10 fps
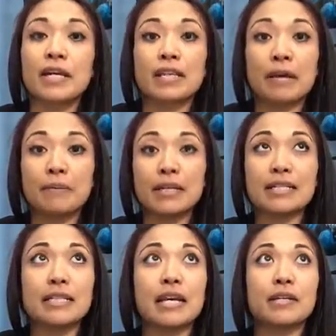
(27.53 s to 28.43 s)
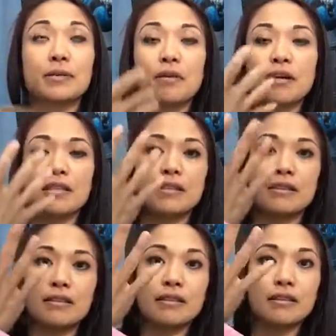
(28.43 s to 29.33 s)
That being said, you want
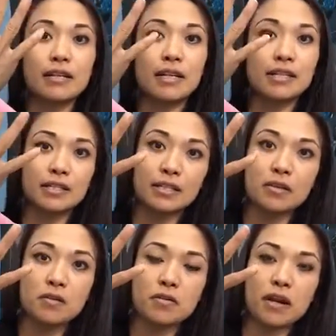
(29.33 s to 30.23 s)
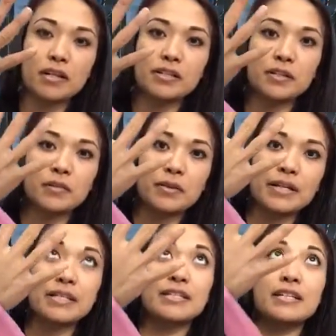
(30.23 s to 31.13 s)
it to go across your
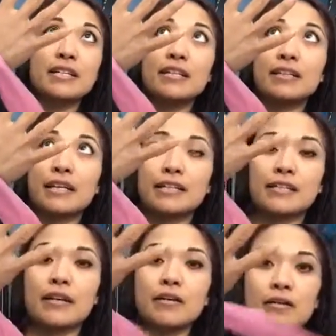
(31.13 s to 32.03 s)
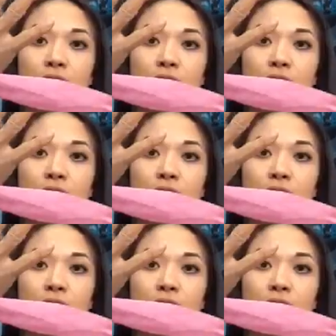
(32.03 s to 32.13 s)
wrist like so.